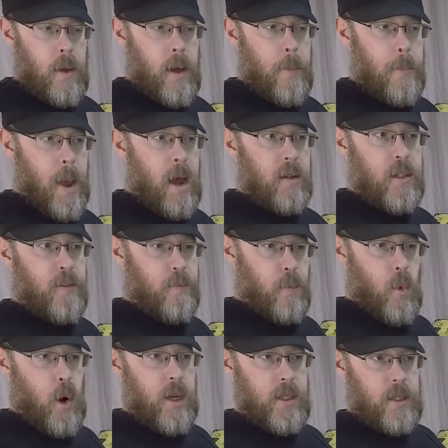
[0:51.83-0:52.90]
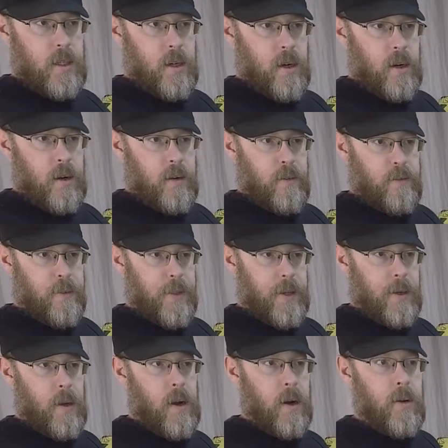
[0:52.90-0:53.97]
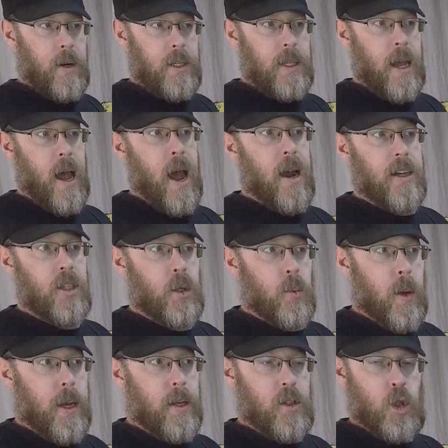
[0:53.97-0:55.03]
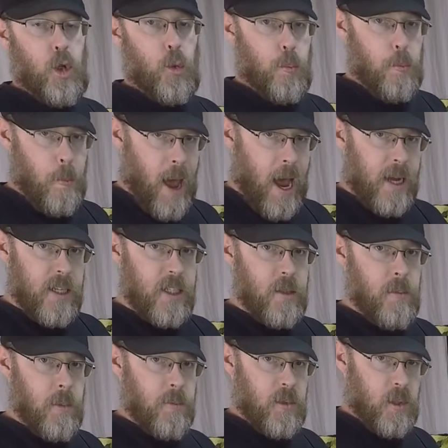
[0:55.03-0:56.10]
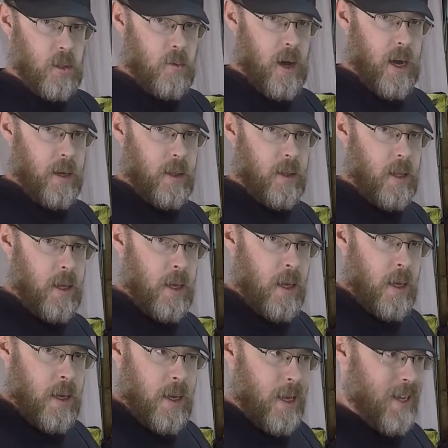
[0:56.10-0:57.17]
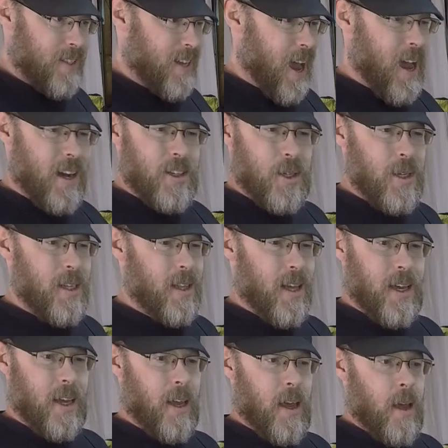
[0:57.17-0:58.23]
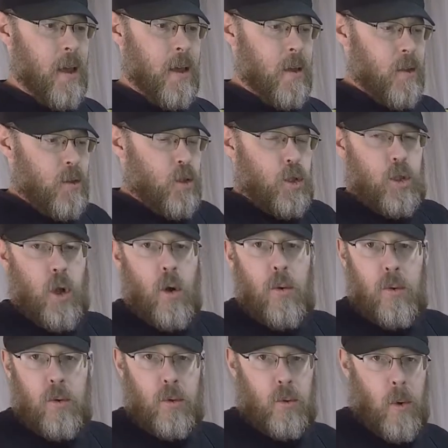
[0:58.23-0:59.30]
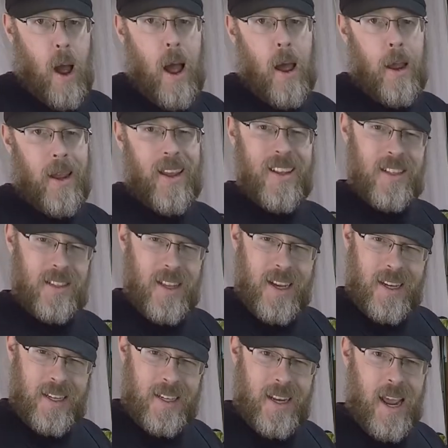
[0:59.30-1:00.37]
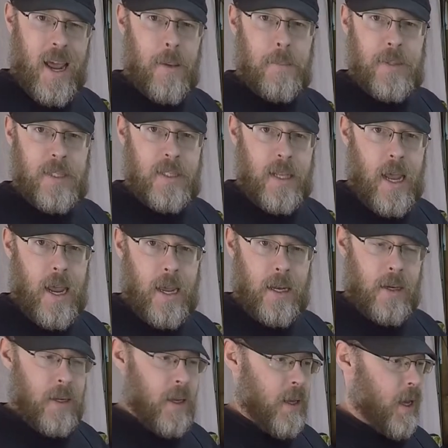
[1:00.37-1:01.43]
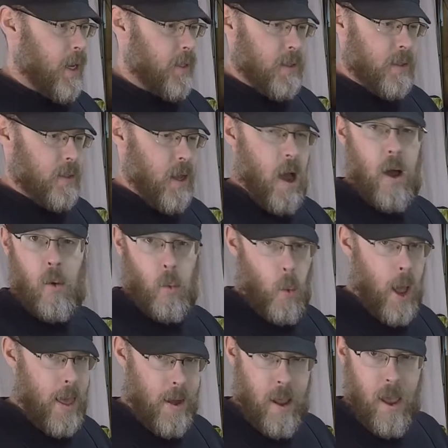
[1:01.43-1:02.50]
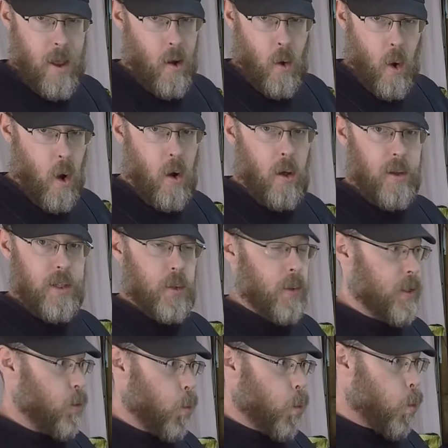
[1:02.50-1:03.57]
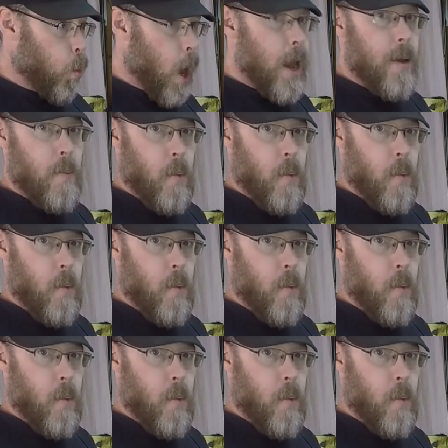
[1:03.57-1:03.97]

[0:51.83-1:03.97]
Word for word: amount of moisture for the concrete to actuate to maximum strength is actually like so dry, it's like damp sand. It's not wet at all. So it's way